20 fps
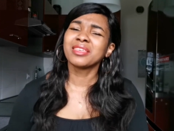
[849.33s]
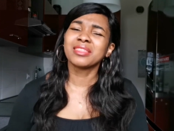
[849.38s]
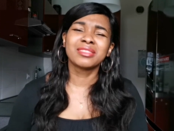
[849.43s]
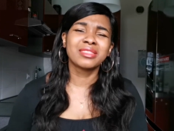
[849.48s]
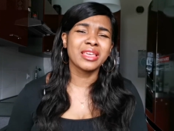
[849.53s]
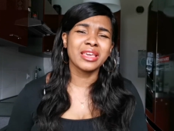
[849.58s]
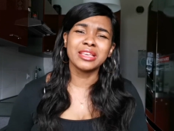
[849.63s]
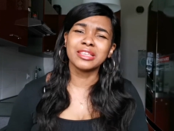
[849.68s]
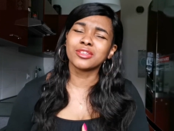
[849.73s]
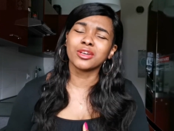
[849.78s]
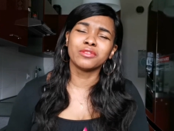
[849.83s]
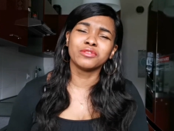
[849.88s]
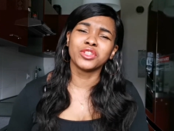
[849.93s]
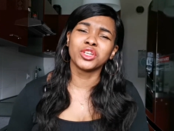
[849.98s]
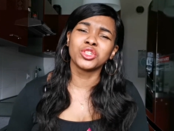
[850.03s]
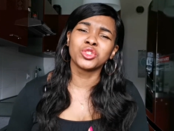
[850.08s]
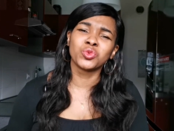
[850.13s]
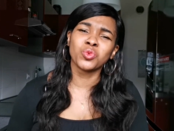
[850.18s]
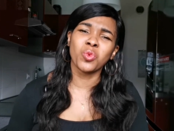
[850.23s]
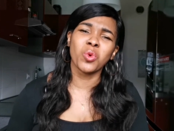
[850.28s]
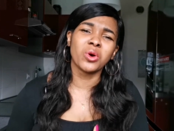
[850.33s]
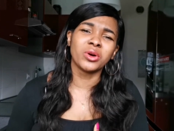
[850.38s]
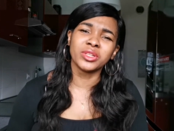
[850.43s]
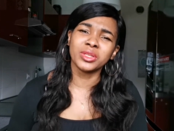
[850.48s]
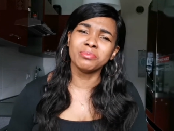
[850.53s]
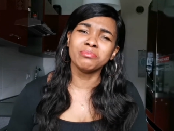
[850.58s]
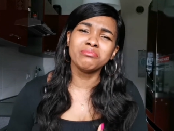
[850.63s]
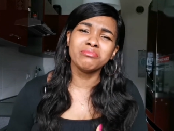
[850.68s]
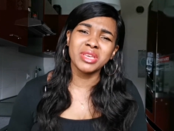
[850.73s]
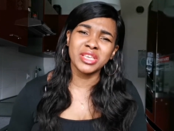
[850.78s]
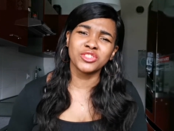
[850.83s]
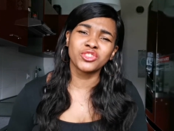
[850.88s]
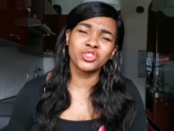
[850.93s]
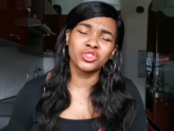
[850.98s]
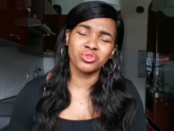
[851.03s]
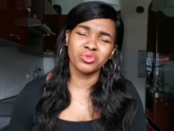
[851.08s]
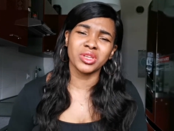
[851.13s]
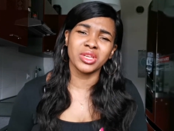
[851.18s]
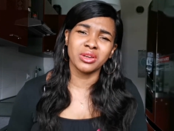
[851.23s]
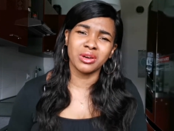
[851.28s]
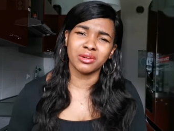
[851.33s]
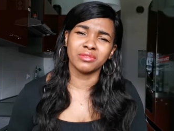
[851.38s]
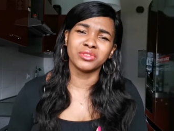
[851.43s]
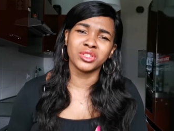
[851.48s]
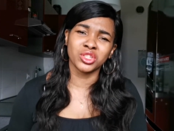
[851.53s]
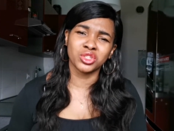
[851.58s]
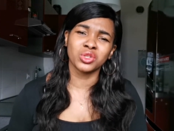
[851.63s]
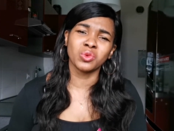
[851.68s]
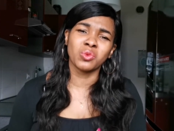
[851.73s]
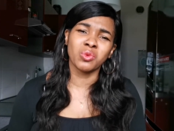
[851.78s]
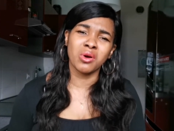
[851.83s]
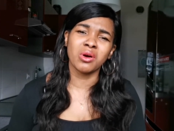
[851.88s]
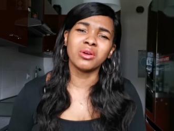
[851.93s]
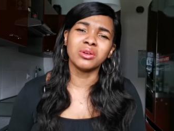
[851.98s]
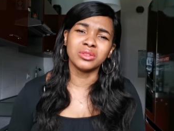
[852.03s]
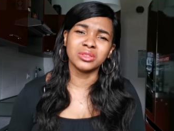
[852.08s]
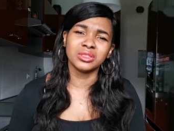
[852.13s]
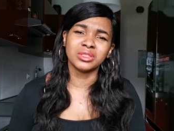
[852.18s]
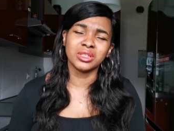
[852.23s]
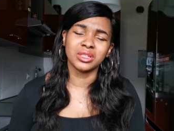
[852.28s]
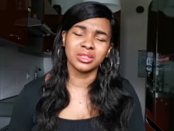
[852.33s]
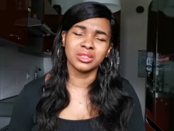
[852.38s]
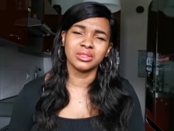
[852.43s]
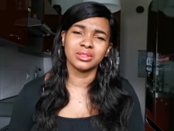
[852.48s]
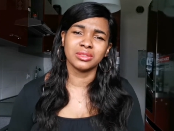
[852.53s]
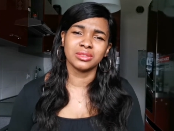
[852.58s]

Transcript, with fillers: The things of this world, the mystery of this world.